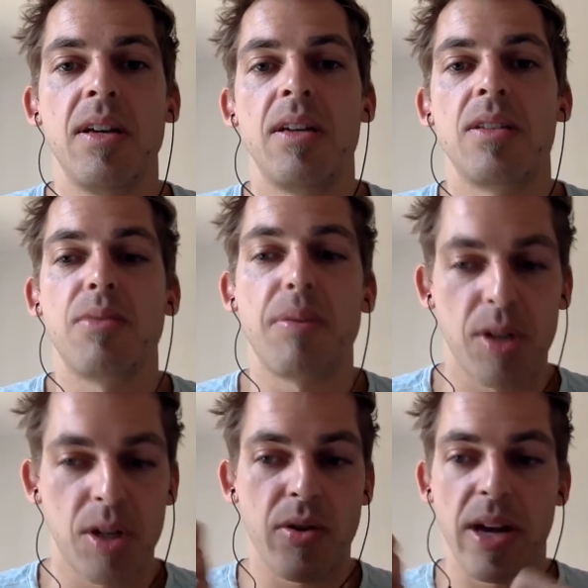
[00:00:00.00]
So we would
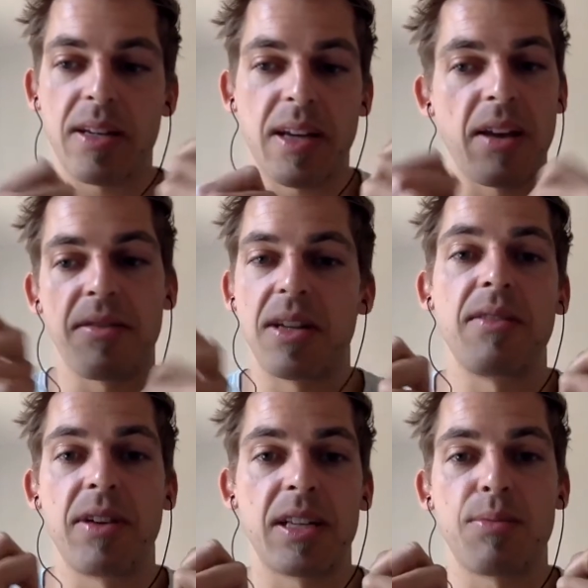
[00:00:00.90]
create kind of the
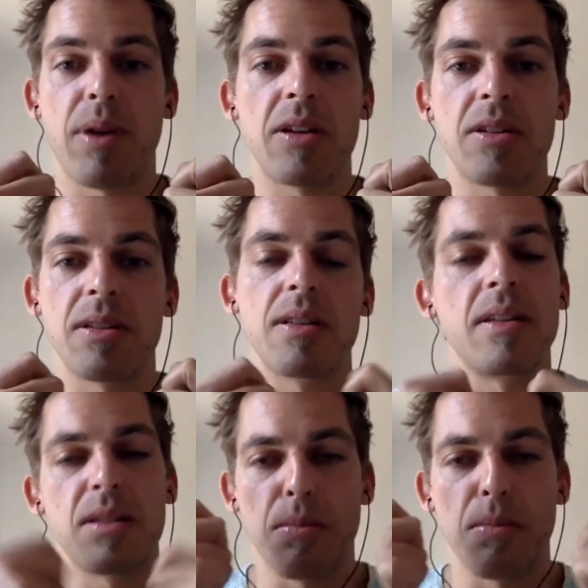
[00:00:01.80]
different expressions and
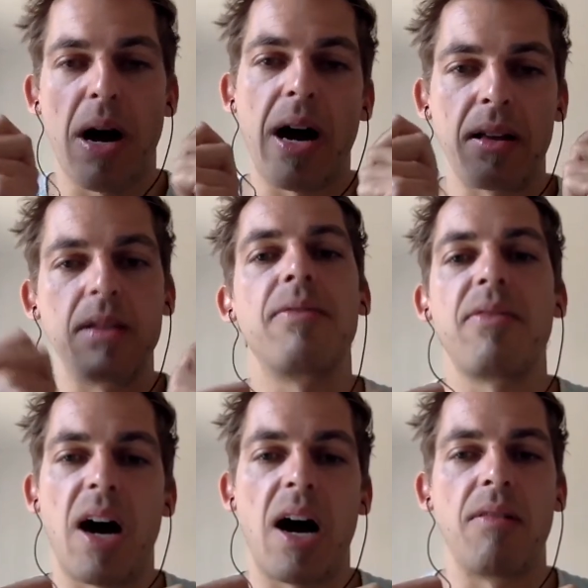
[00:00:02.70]
the smile, the
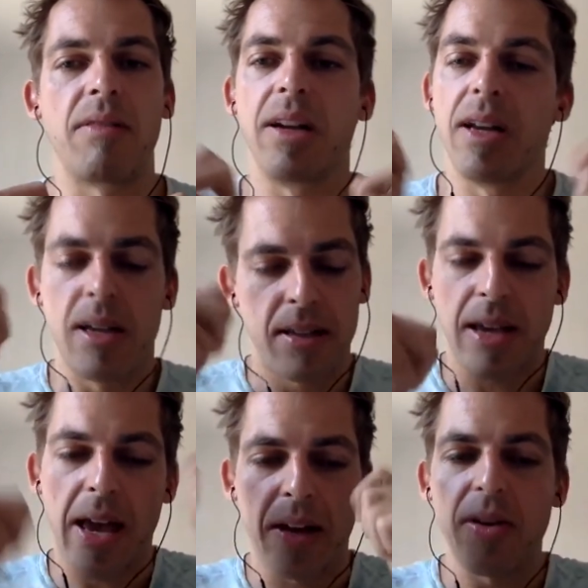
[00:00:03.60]
frown, the
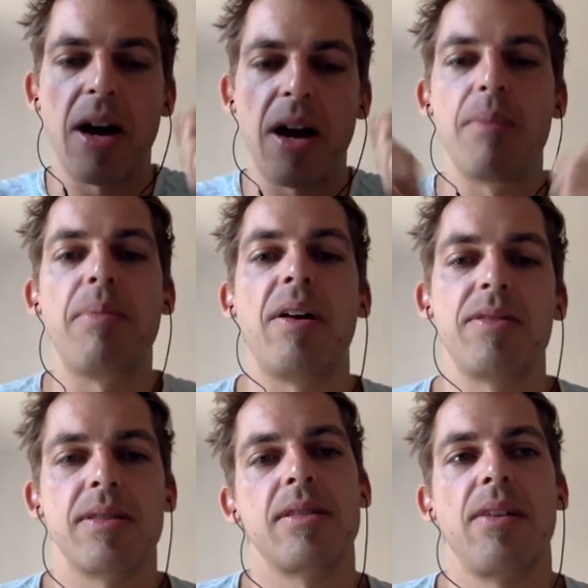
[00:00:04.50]
angry
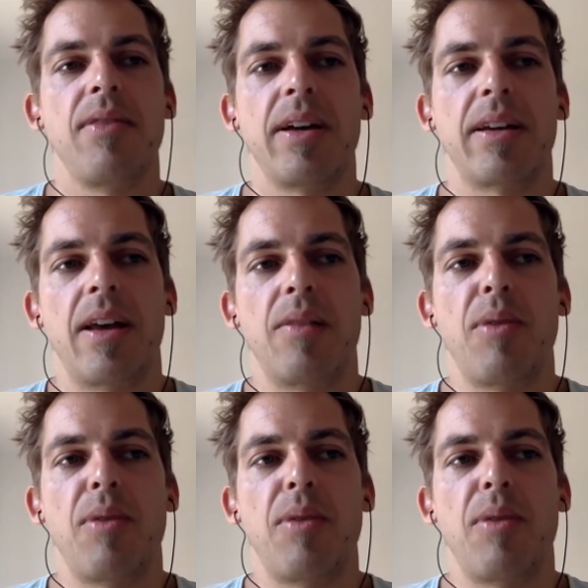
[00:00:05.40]
eyebrows and stuff like that.